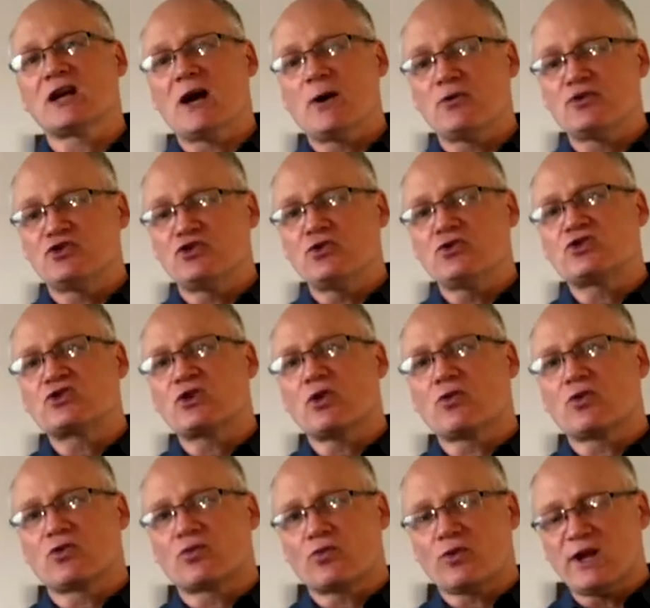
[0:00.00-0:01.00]
God, would you
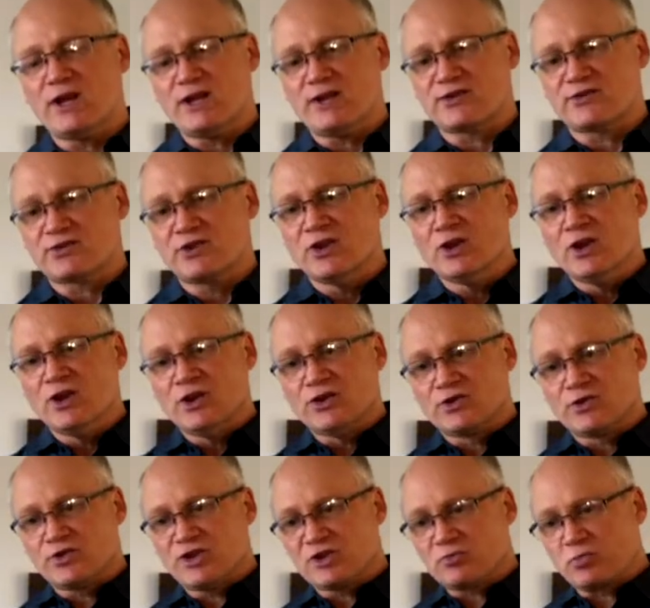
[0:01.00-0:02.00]
show grace
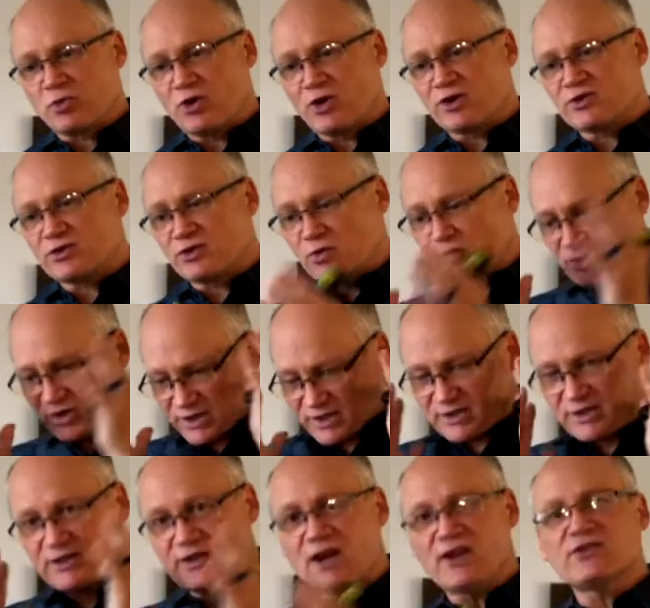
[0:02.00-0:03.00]
to this person who
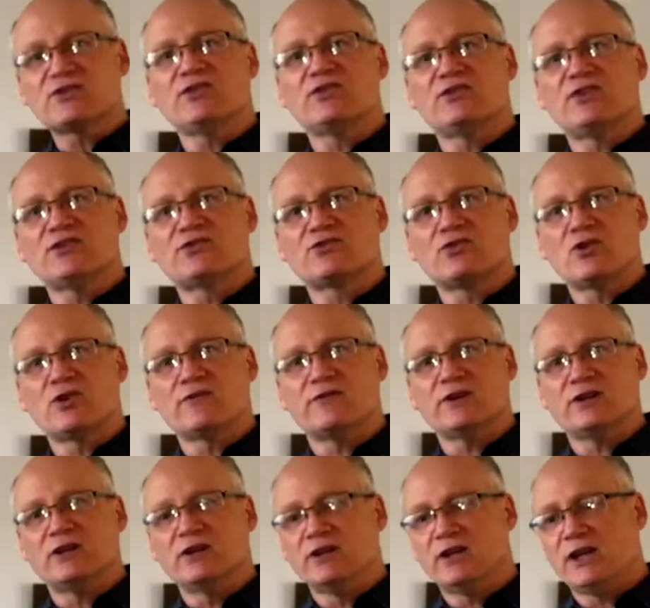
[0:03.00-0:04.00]
doesn't deserve
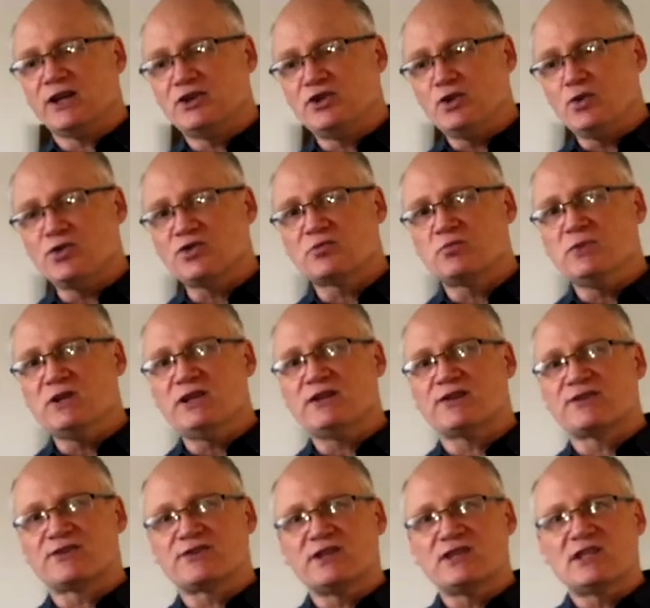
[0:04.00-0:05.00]
it and use me
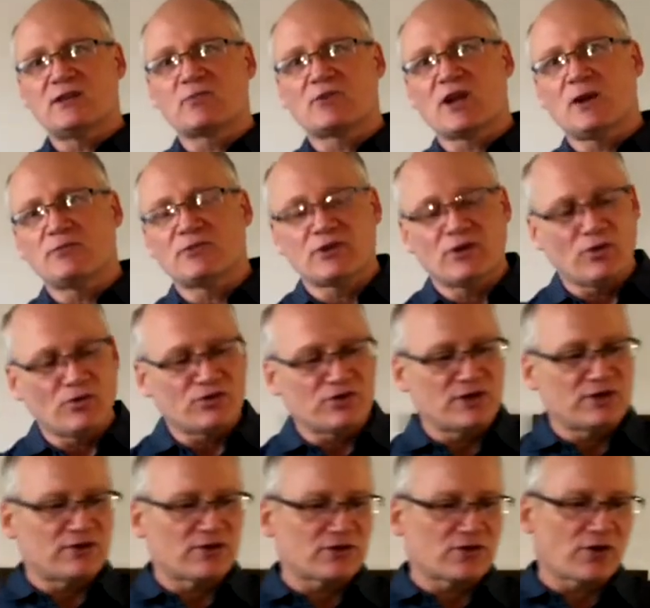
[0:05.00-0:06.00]
to see them come to know
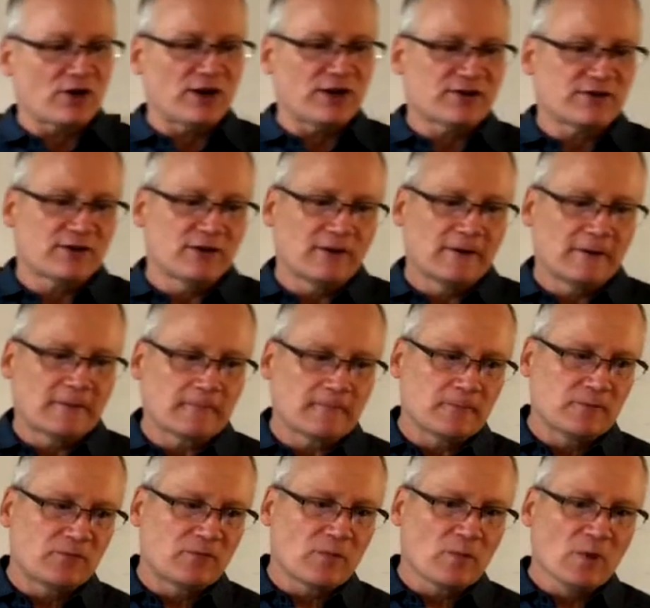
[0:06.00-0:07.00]
Jesus Christ?
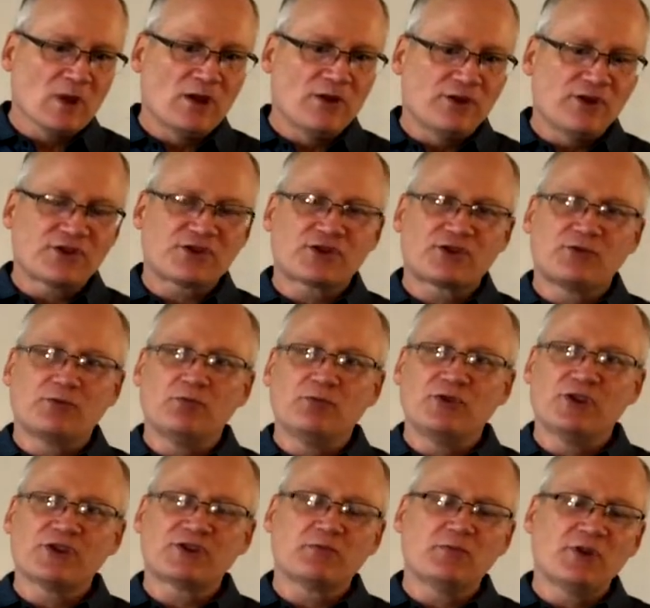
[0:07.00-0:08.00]
This,
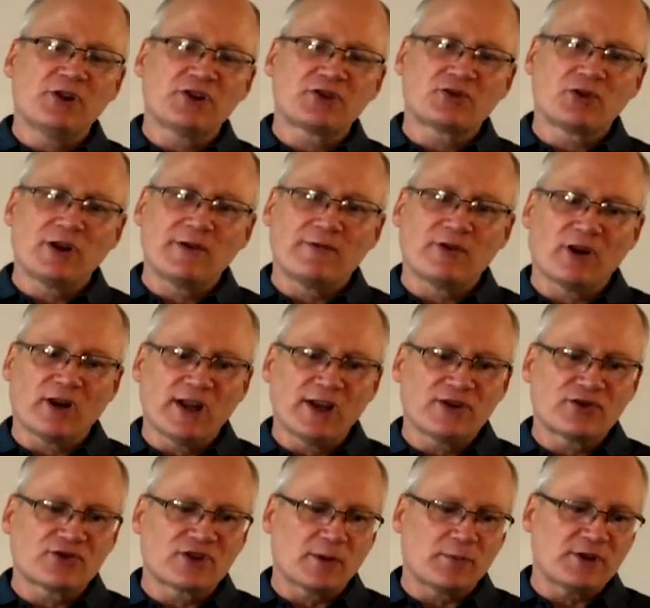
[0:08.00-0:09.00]
this ministry of
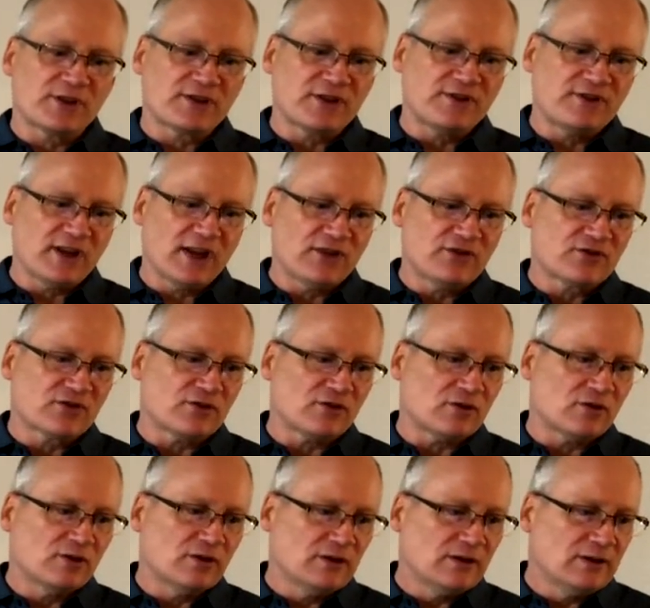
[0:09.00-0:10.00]
relationship, it's
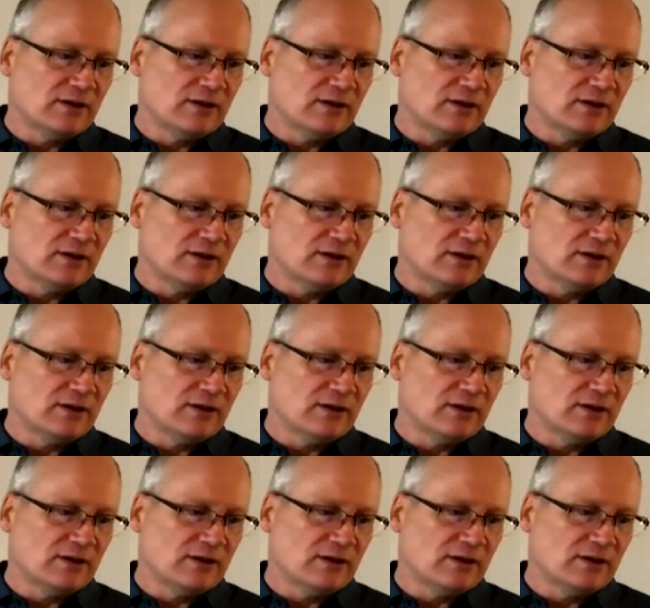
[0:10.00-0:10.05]
intentional.